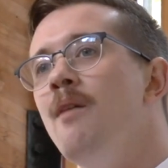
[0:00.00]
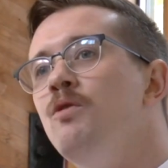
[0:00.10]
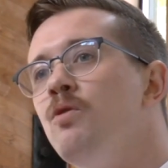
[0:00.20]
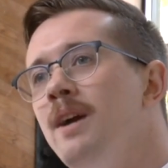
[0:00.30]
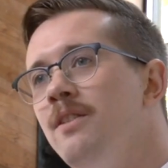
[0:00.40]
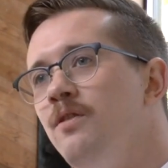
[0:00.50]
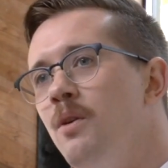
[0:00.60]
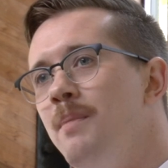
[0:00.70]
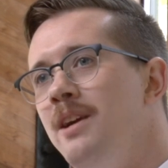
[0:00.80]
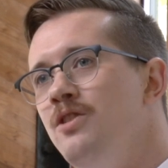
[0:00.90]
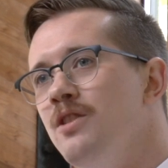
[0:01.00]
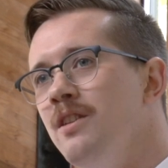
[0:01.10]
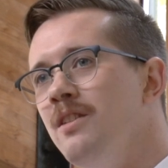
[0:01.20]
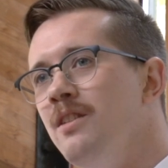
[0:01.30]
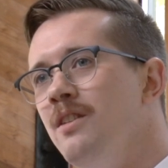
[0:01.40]
of transformation
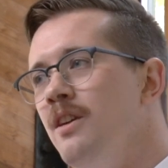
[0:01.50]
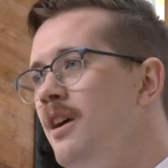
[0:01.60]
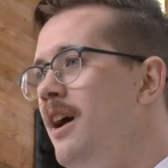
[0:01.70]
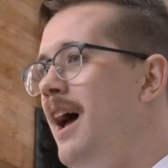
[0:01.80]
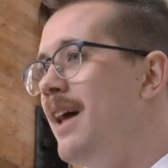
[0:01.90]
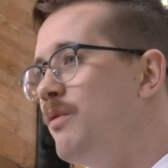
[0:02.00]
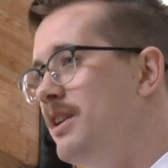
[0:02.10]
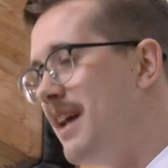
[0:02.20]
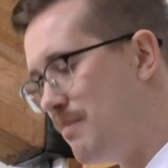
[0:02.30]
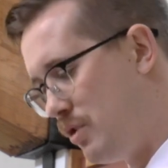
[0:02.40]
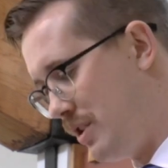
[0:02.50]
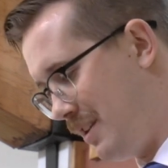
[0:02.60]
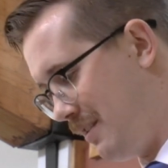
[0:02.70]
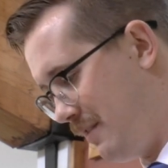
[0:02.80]
and redemption.